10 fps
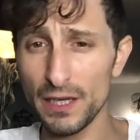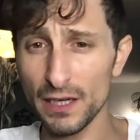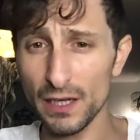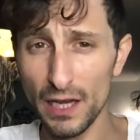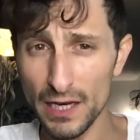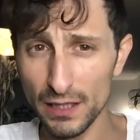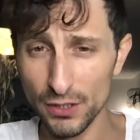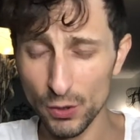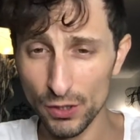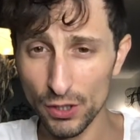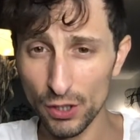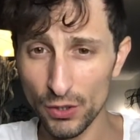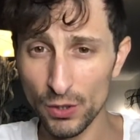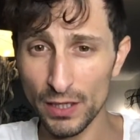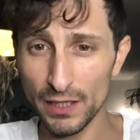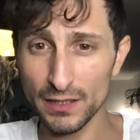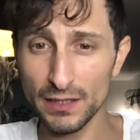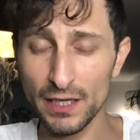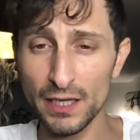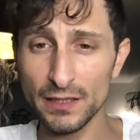unlikely to occur in the United
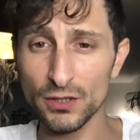States,